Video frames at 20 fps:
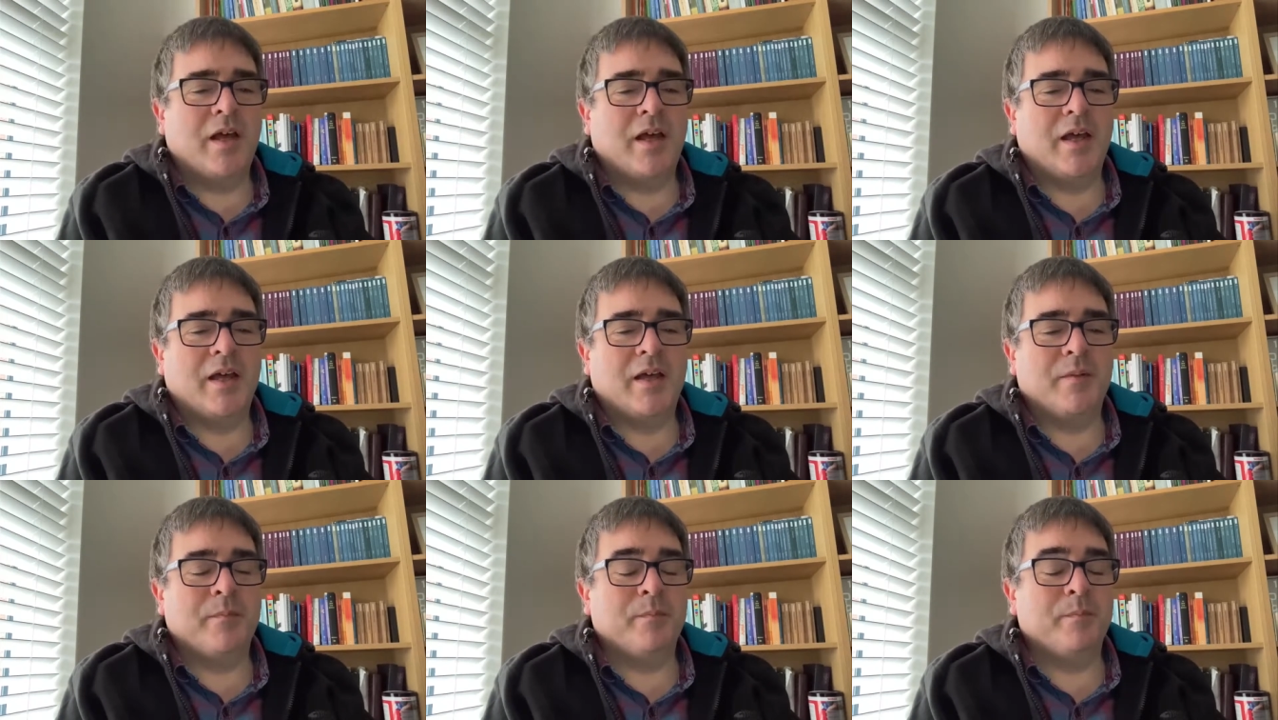
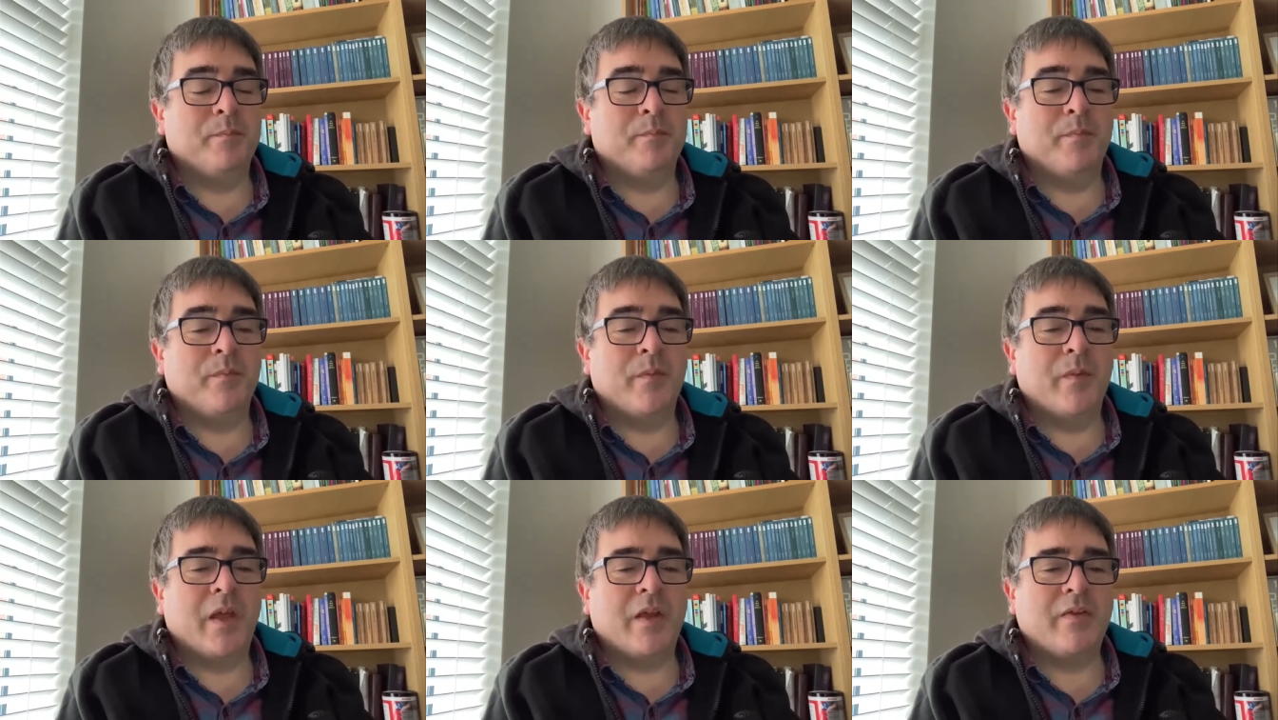
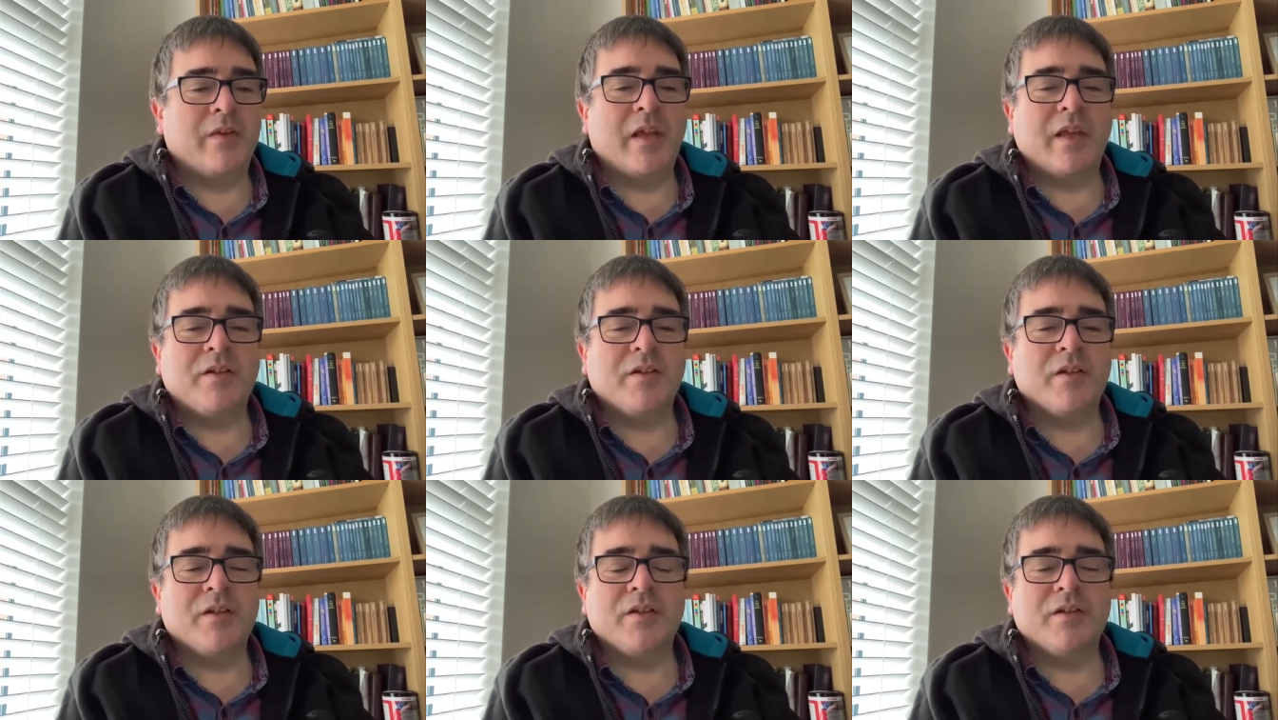Some
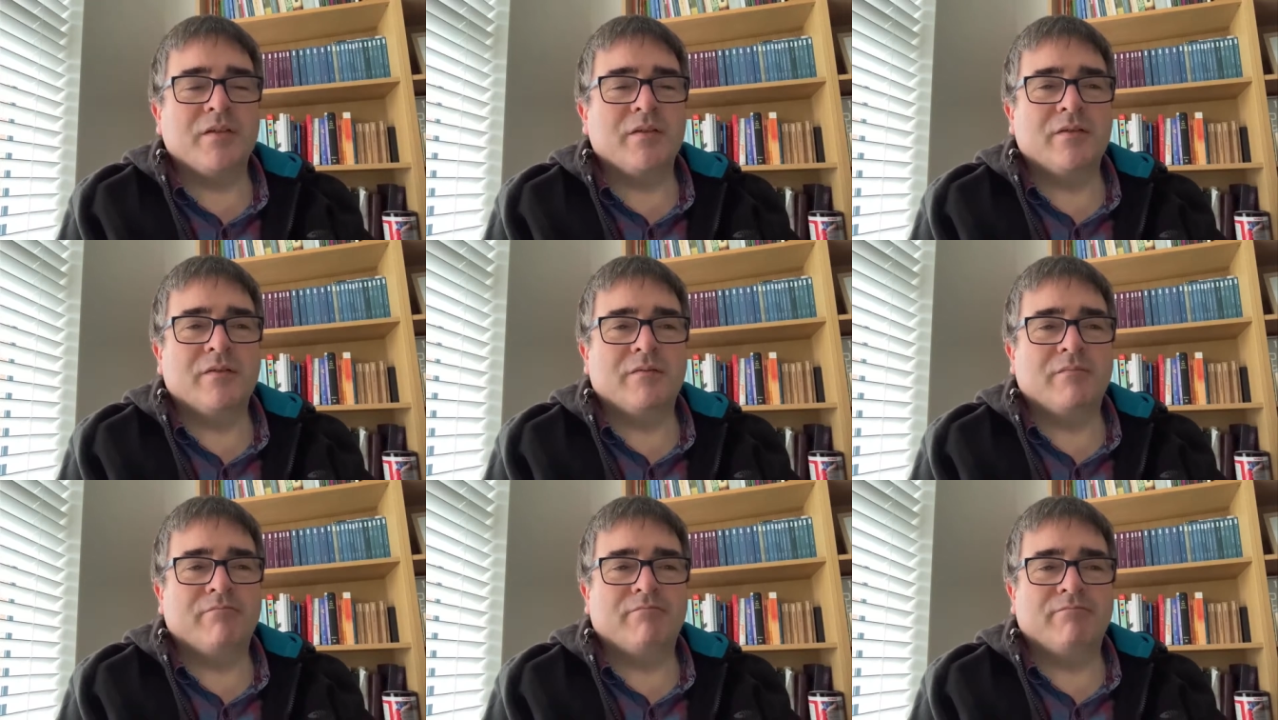
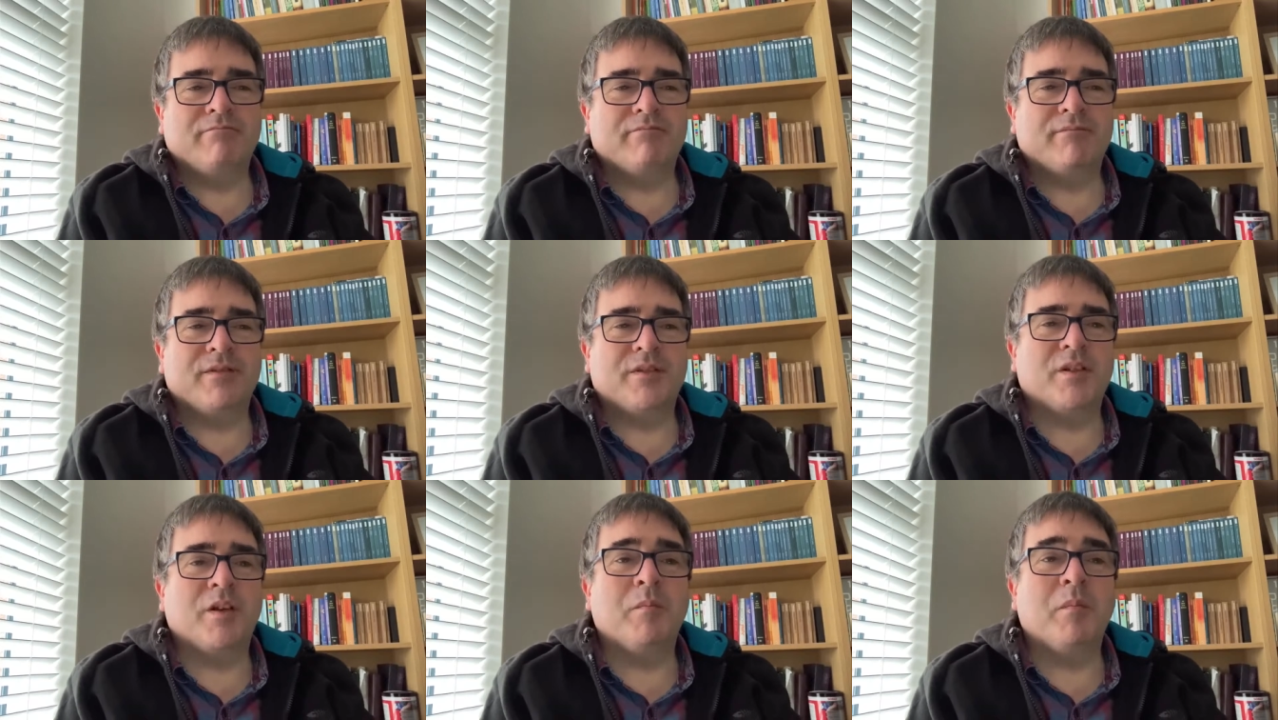
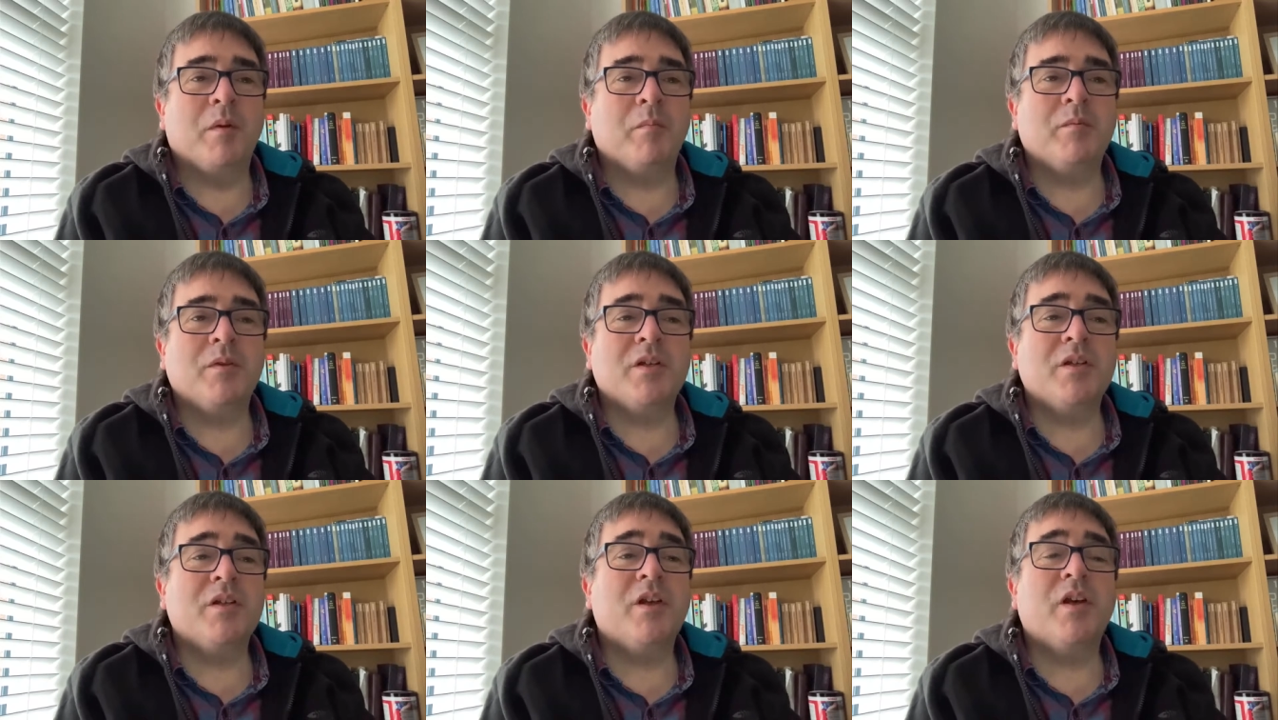of them
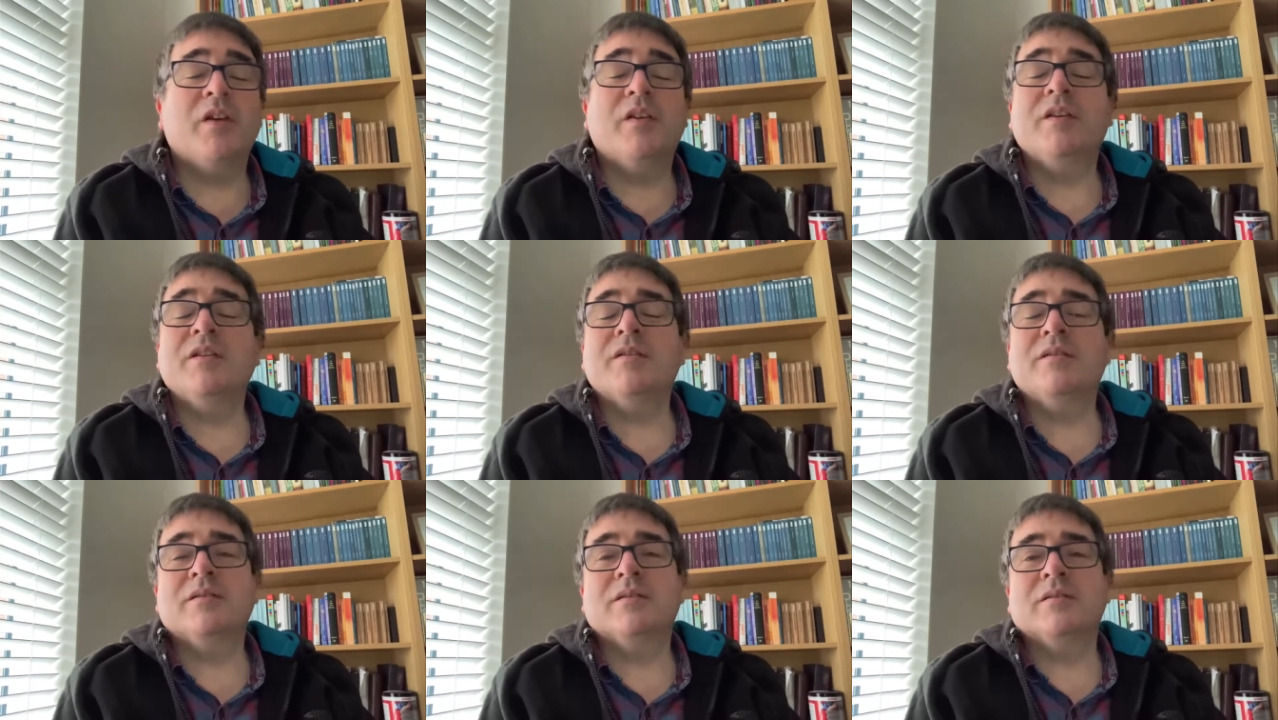just
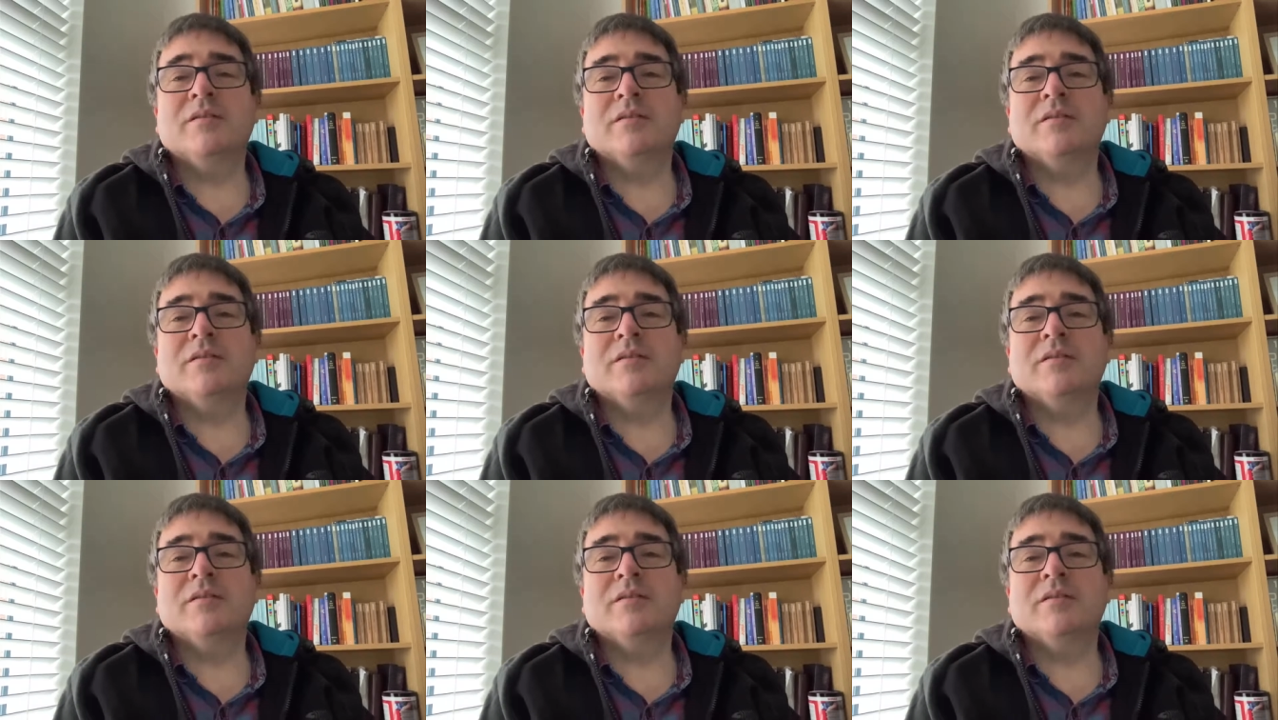couldn't